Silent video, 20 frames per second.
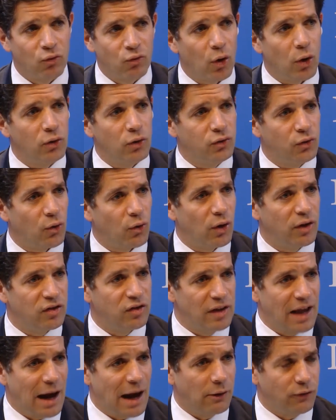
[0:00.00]

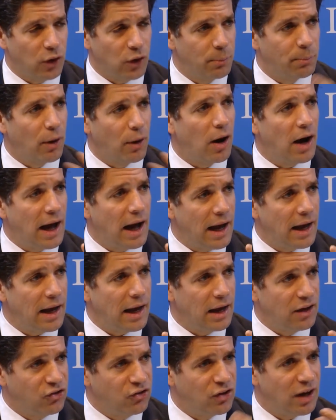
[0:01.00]
Rolls-Royce now, if you buy
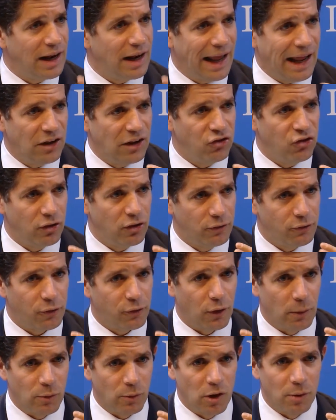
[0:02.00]
a jet engine
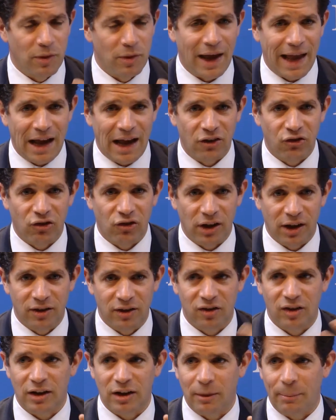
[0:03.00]
from them, they actually
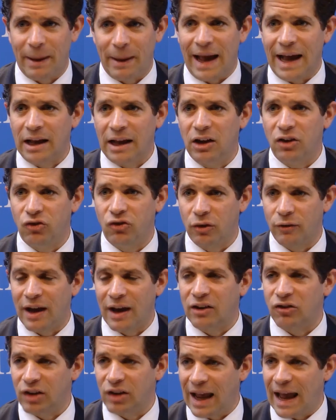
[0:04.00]
sell a package of
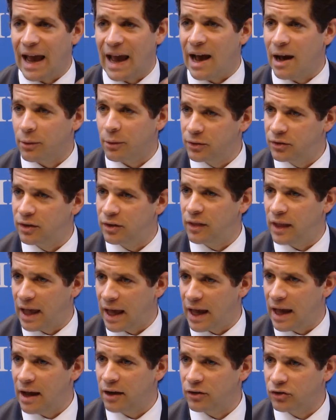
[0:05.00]
actually hours in
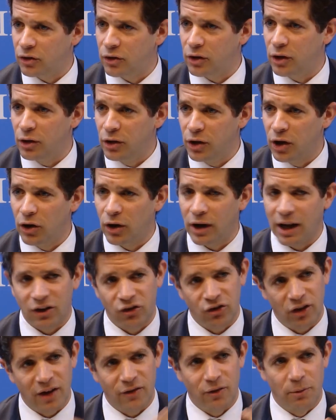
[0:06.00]
the air. So you're not
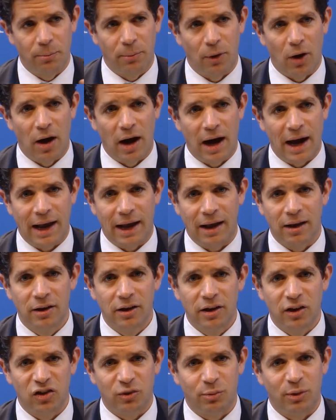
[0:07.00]
actually even buying
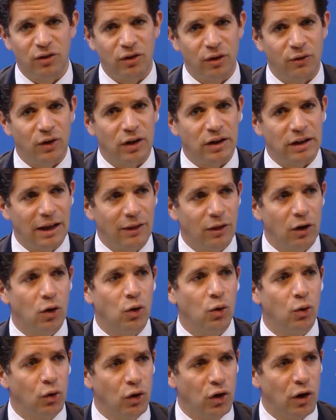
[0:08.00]
specifically the
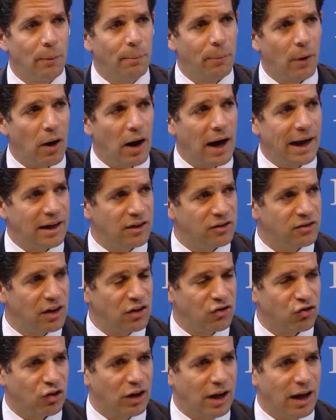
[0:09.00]
good, you're buying
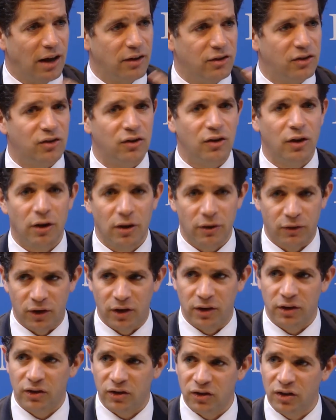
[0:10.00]
essentially a
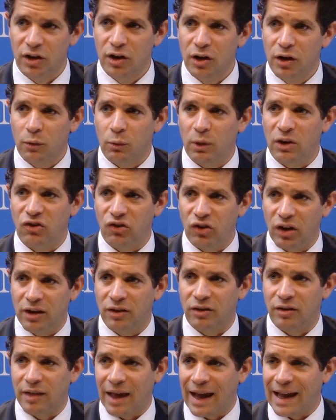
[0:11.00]
service, which
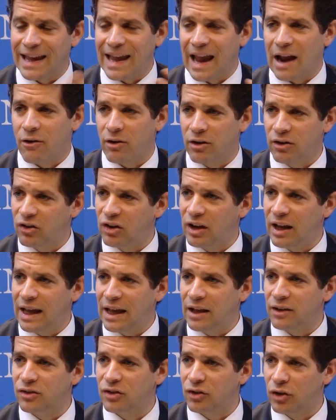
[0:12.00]
is they
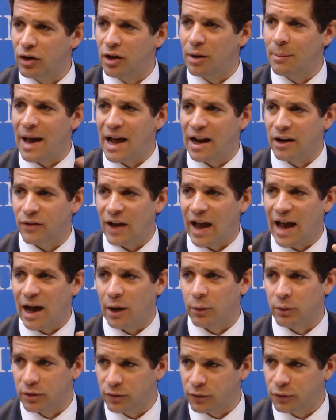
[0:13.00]
guarantee a certain amount of
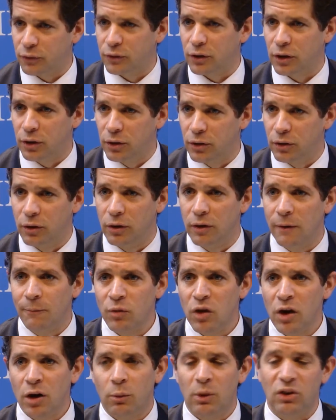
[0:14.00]
hours flown,
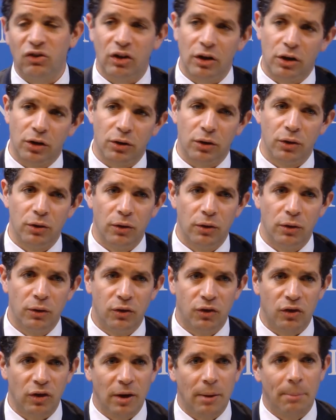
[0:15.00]
which
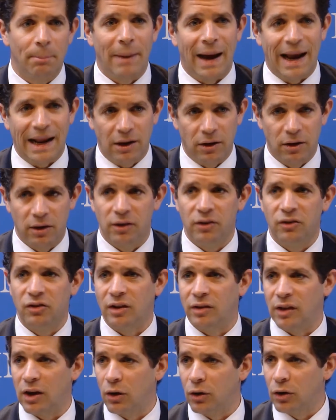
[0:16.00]
includes
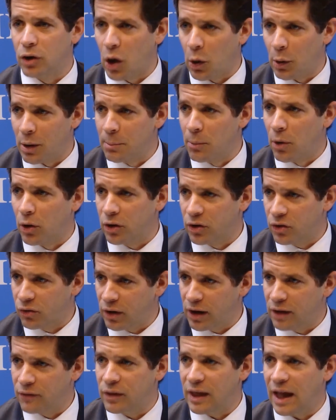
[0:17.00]
maintenance and the ongoing
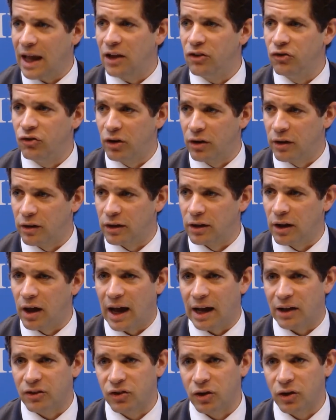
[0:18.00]
monitoring of the engine and the like.